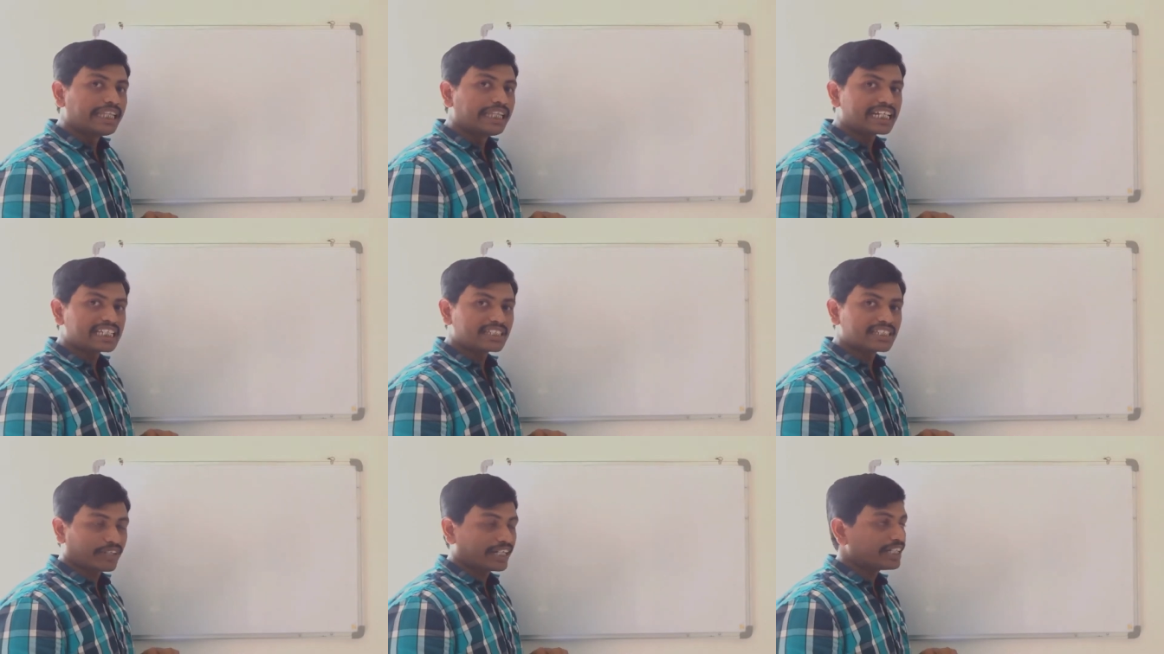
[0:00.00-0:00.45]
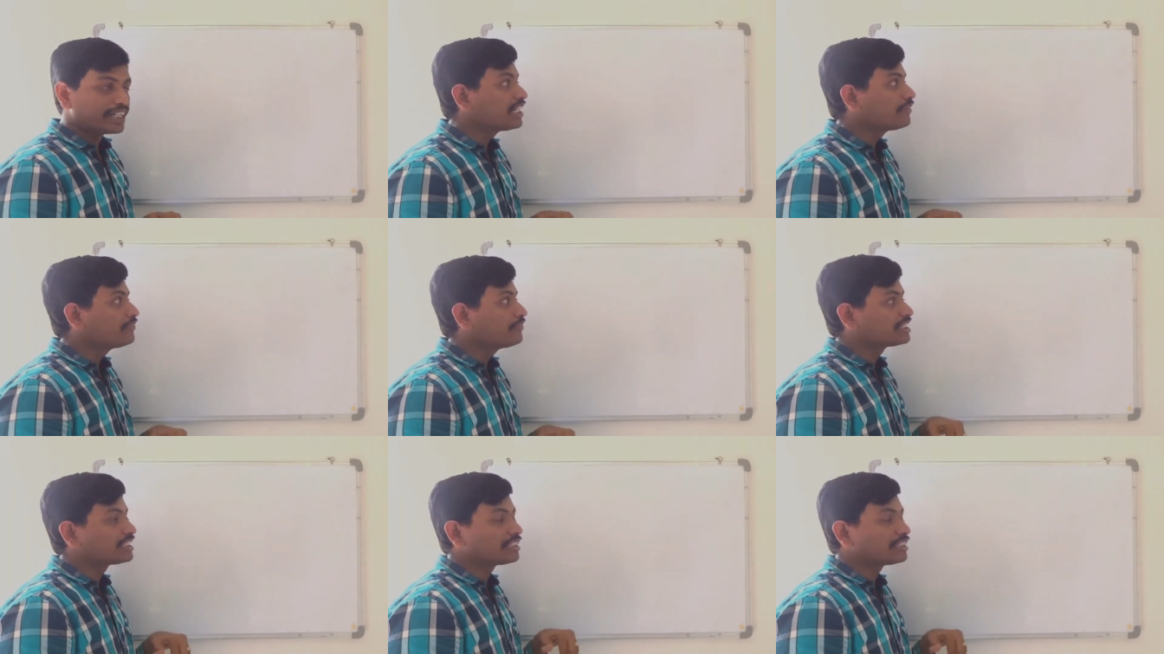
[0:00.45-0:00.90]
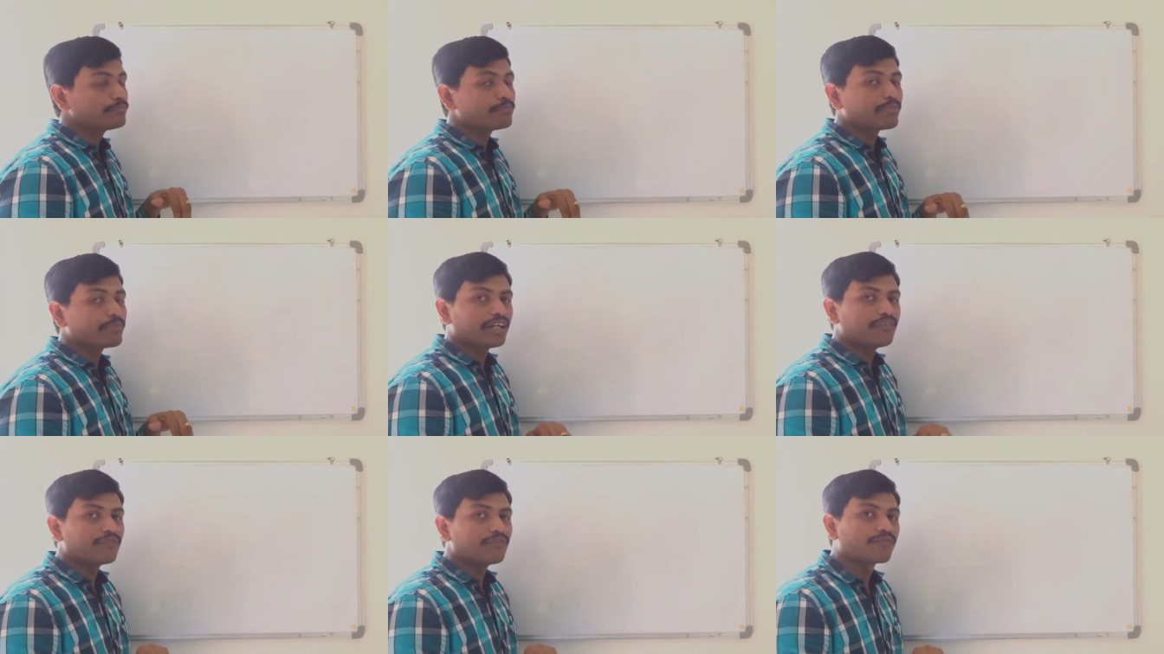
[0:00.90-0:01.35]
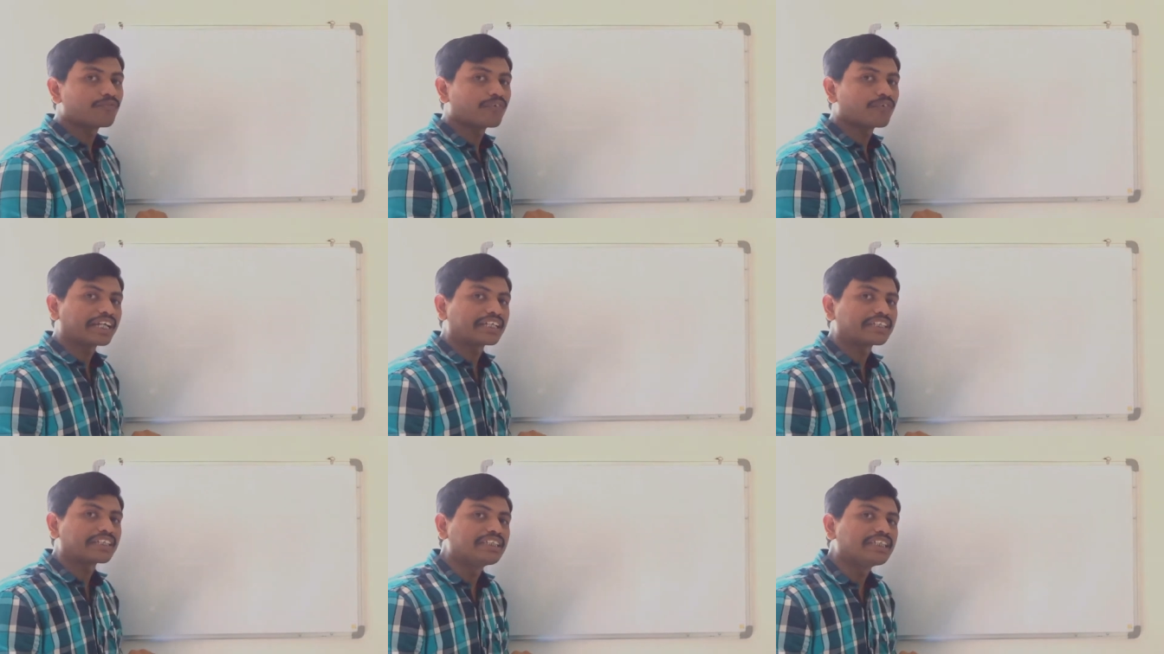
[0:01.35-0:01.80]
Let us find division by
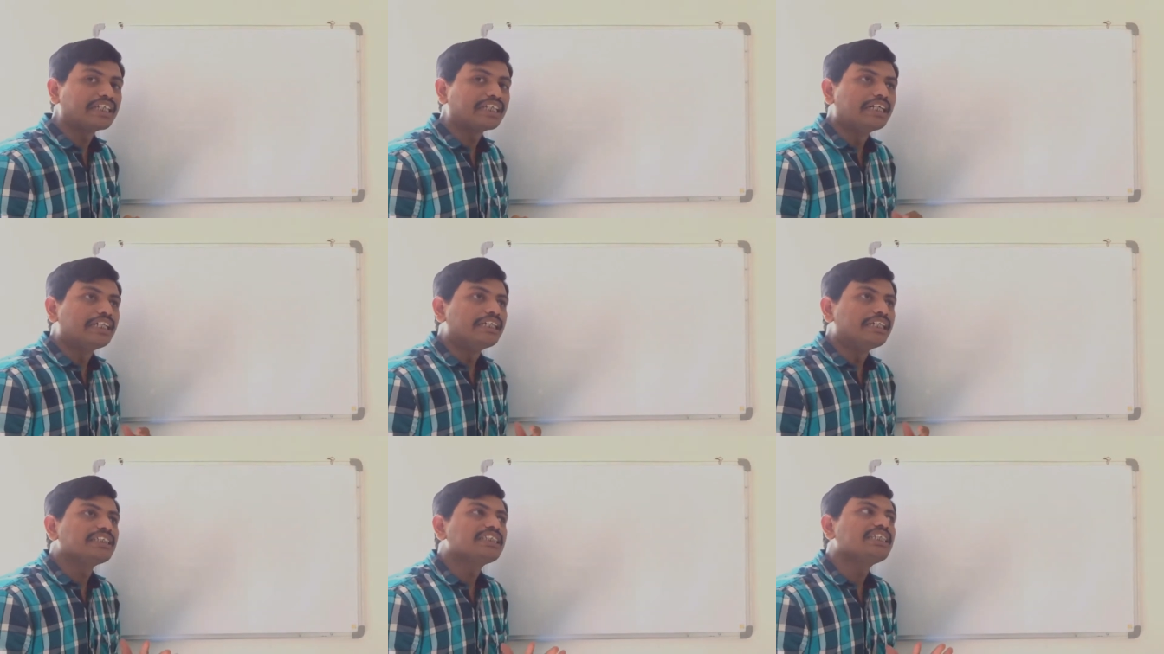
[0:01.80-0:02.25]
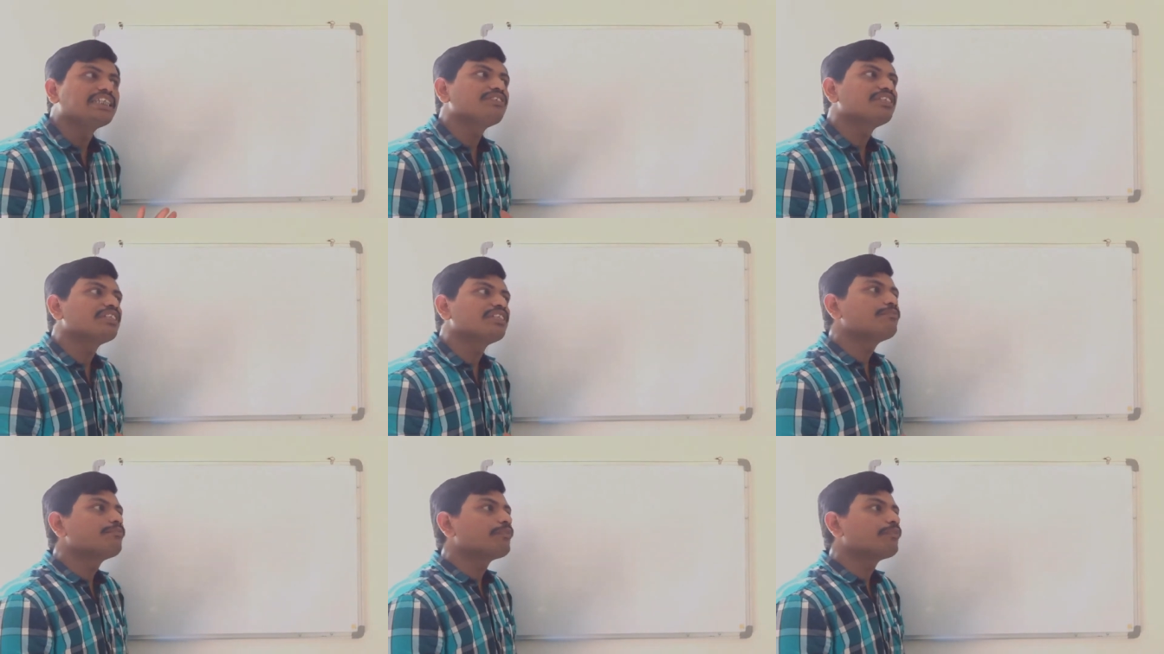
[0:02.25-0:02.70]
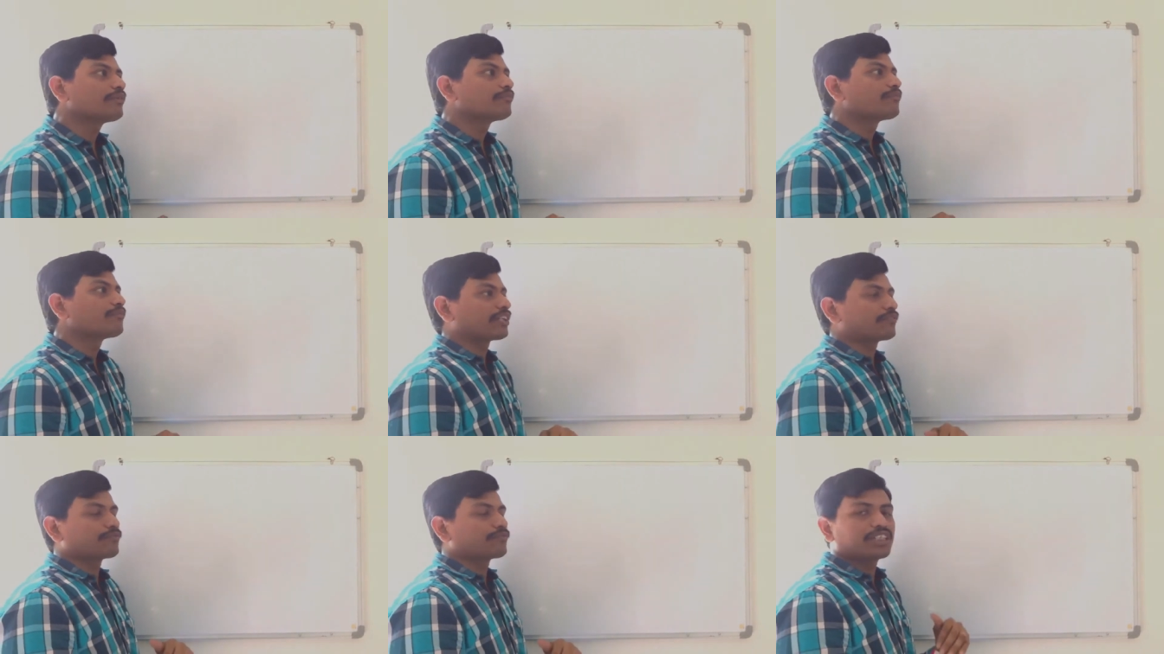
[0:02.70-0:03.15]
5. Division by 5.